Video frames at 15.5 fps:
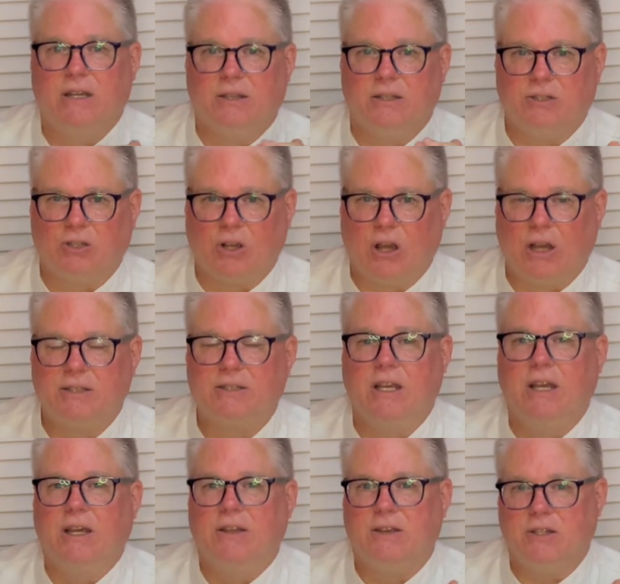the sauce,
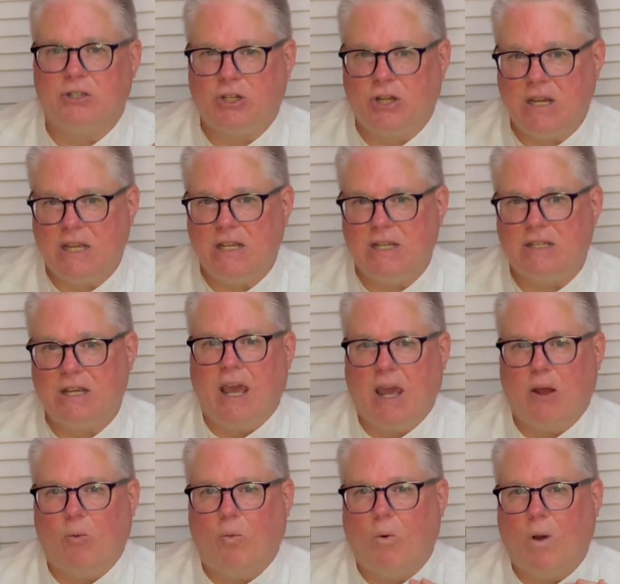the cheese,
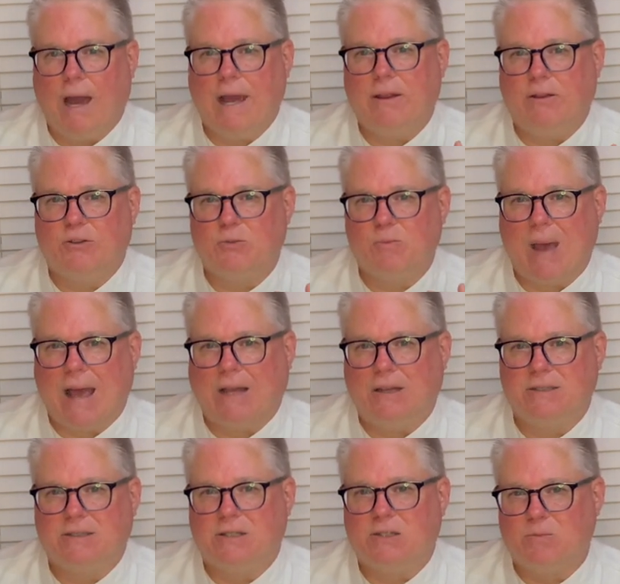and why those
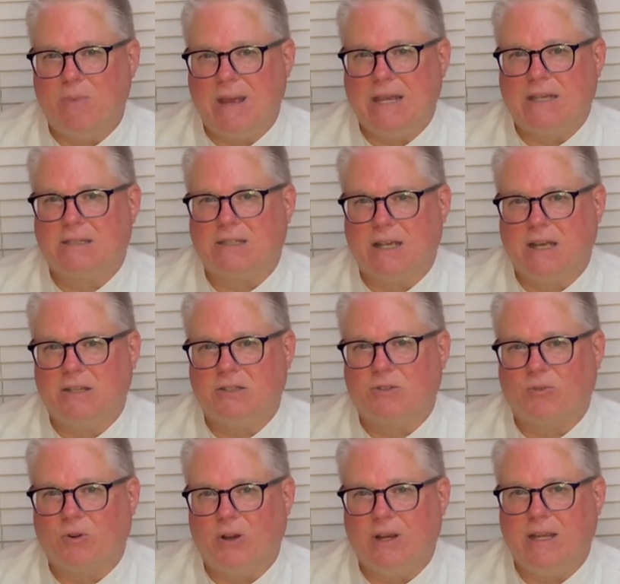balances make sense
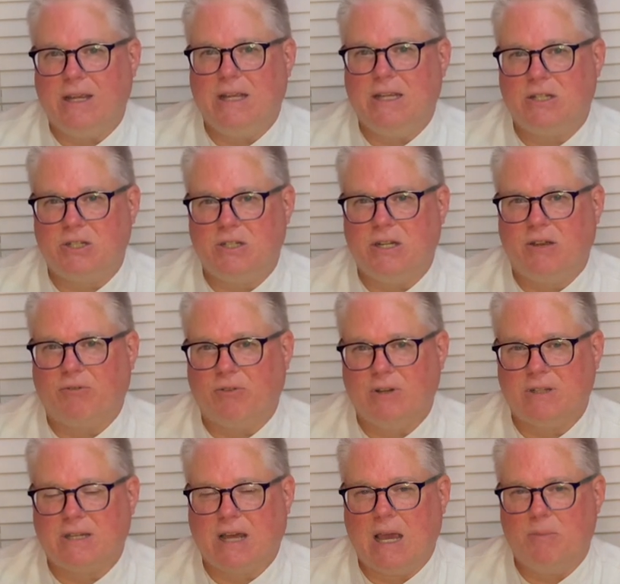for each
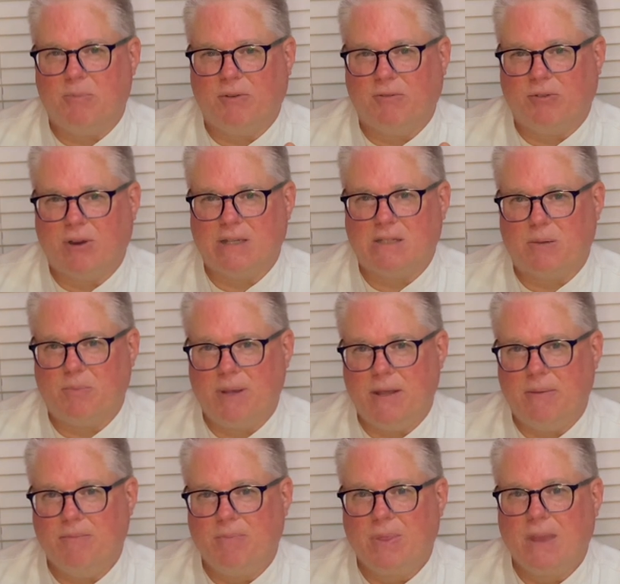different type of
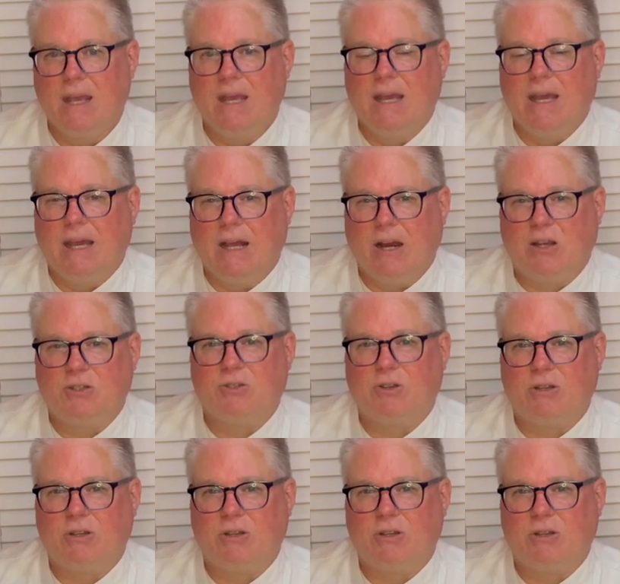recipe. It also